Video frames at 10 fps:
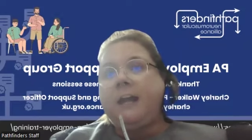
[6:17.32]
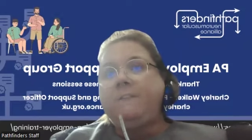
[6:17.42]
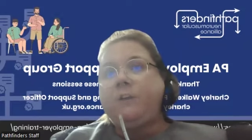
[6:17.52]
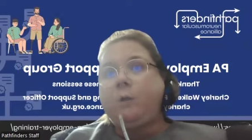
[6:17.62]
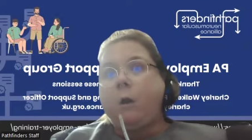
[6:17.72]

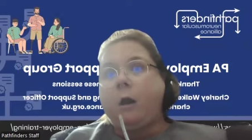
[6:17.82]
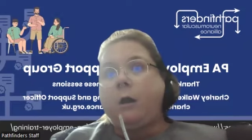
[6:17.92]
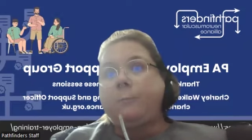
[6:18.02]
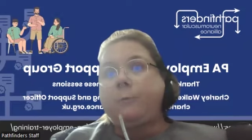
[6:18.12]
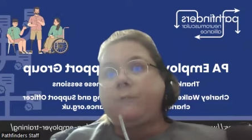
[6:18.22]
If you
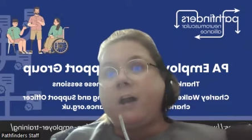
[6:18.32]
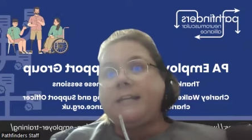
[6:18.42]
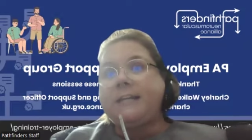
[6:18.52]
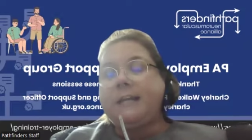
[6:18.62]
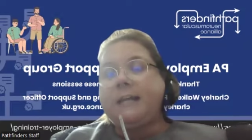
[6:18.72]
are
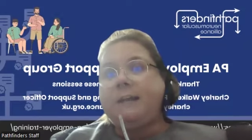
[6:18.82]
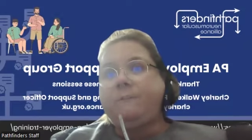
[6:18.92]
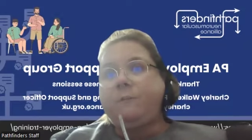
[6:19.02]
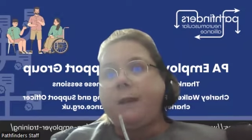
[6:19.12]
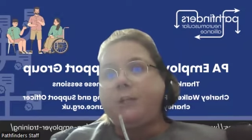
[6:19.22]
providing clear
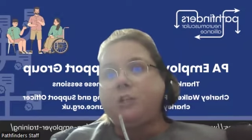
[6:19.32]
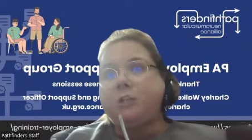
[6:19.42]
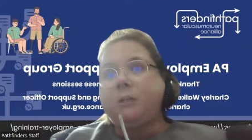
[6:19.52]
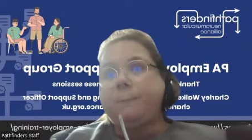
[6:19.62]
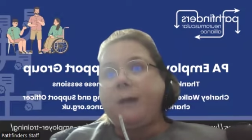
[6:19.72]

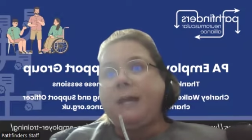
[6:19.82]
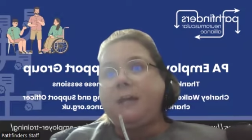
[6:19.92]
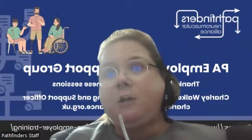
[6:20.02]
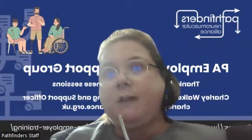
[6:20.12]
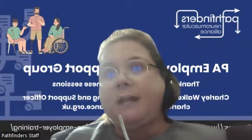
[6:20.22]
information,
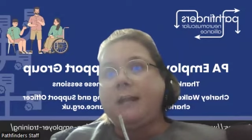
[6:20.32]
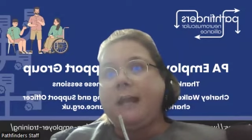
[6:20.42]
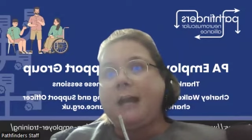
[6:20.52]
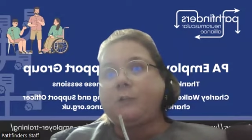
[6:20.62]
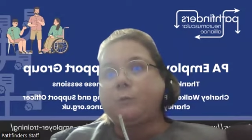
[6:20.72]
paying
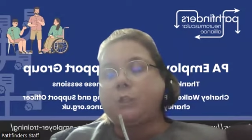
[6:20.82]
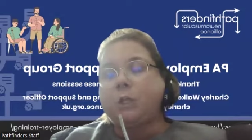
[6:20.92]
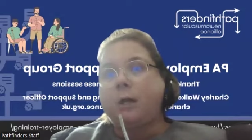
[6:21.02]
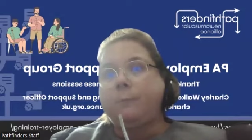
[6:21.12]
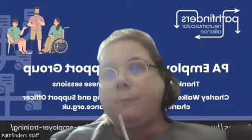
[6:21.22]
correctly and on
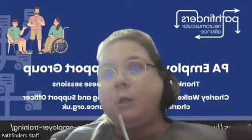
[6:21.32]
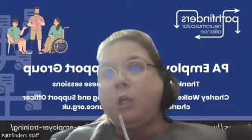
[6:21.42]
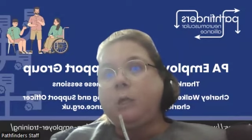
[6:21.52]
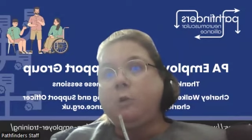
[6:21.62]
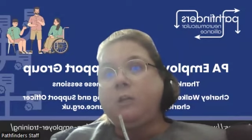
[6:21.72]
time,
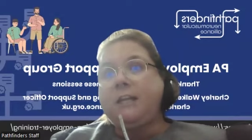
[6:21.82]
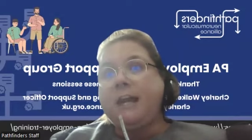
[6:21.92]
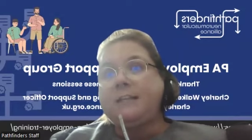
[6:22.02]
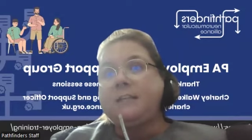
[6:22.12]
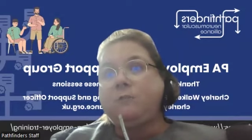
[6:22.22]

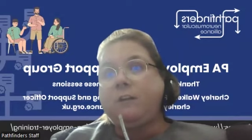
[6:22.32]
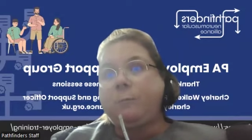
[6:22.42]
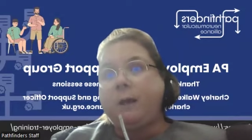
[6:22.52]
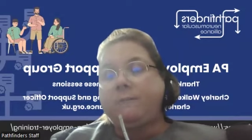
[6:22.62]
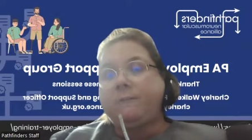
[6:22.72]
communicating
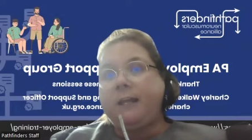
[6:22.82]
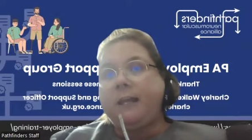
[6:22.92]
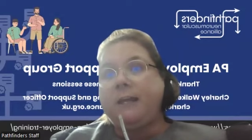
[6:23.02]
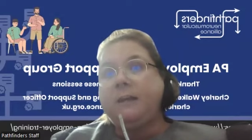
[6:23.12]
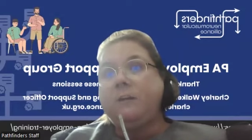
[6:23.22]

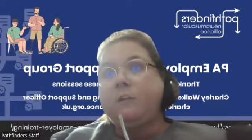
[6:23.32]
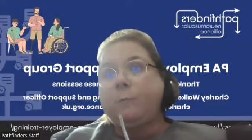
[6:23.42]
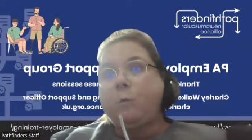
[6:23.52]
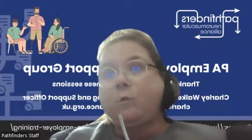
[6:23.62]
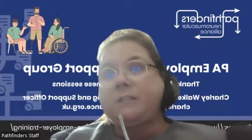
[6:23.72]
respectfully,
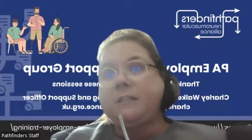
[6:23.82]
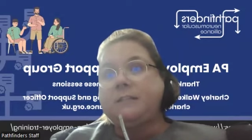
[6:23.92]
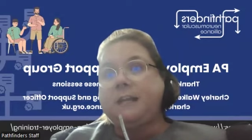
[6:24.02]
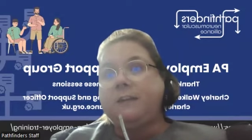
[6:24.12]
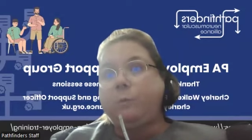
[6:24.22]
supporting
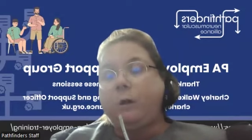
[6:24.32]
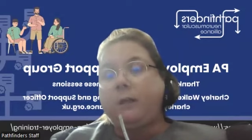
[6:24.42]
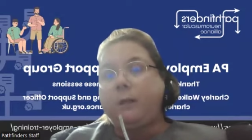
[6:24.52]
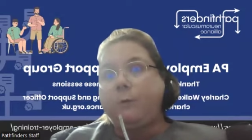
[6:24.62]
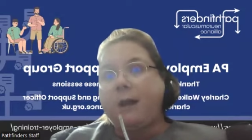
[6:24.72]
safe
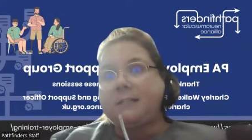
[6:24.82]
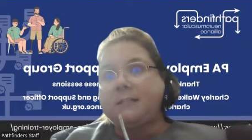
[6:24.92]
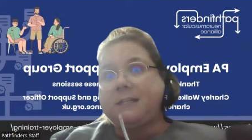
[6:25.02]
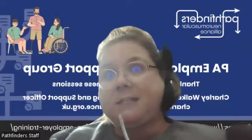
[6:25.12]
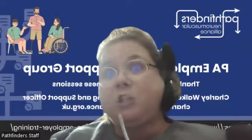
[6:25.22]
working
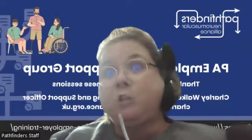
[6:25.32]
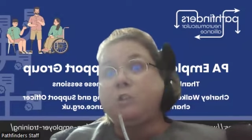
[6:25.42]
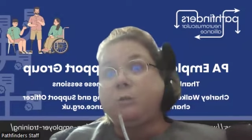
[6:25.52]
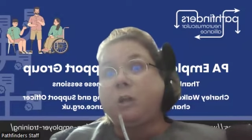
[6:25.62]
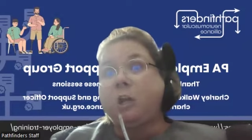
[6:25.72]
practices, you are
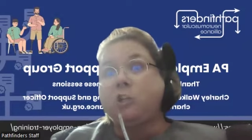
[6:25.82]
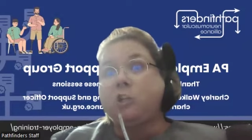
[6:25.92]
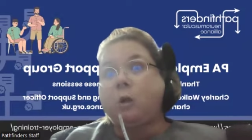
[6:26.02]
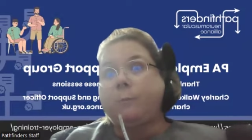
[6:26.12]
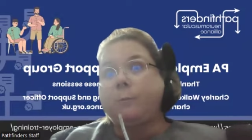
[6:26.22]
doing a good
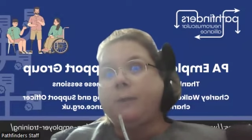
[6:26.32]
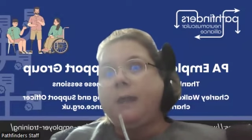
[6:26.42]
job.